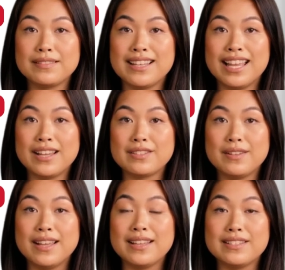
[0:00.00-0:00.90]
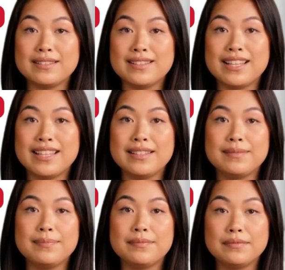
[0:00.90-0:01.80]
The answer is
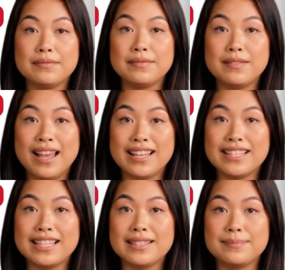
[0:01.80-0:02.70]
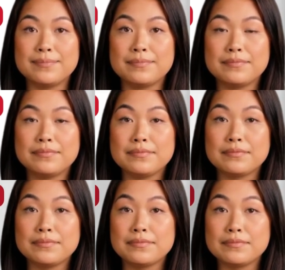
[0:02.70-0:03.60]
D. MD.
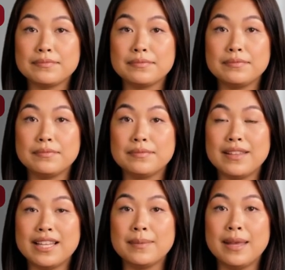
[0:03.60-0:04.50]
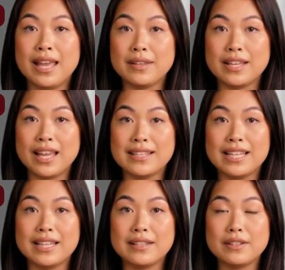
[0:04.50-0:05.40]
The command
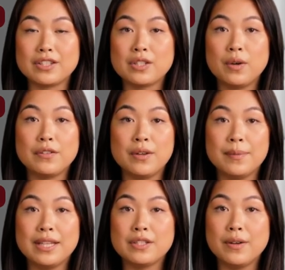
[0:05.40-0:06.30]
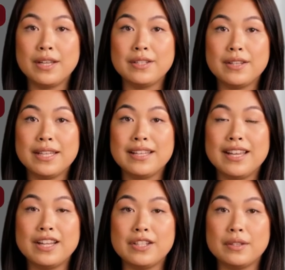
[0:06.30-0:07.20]
MD, short for Make Directory,
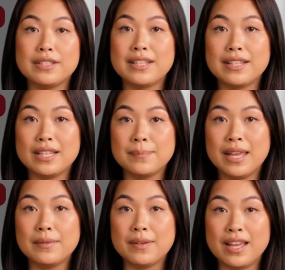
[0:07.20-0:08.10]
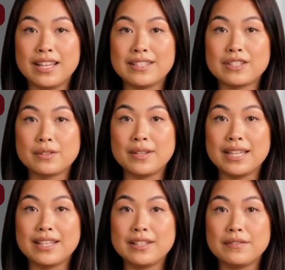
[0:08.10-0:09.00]
is used in the command line to
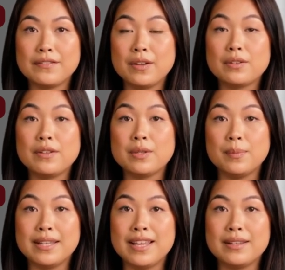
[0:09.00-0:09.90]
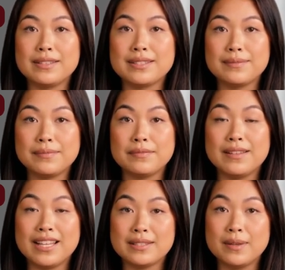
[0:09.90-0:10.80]
create a new folder in Windows.
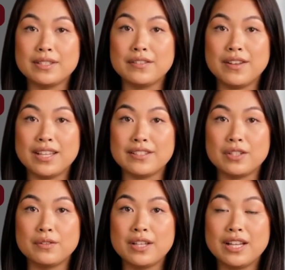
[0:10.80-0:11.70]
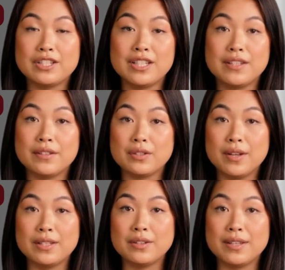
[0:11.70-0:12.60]
It specifies the creation of a
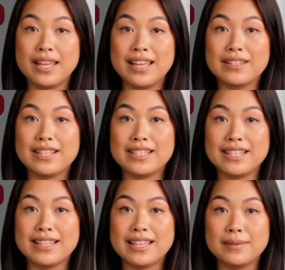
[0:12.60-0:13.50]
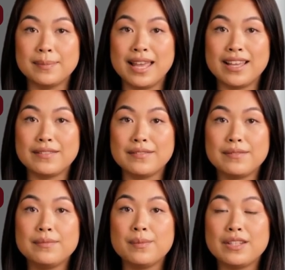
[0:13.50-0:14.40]
directory at a designated path,
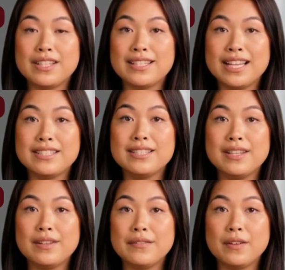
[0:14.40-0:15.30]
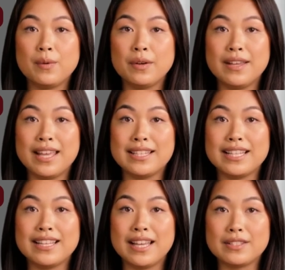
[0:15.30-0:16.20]
which is necessary for
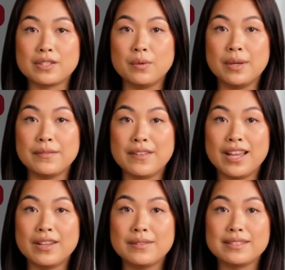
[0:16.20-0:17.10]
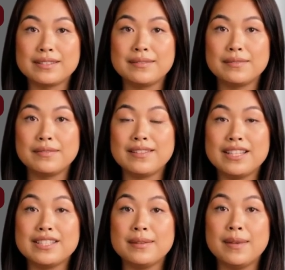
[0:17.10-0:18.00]
organizing and storing files.
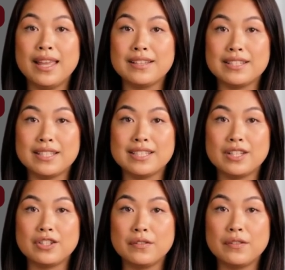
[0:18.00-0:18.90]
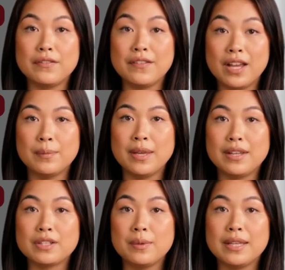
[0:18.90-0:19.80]
This command is essential for file
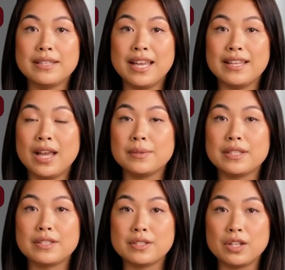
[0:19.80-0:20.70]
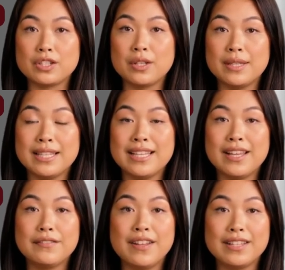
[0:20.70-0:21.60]
management and helps in structuring
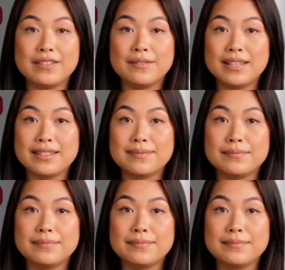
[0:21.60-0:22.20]
data effectively.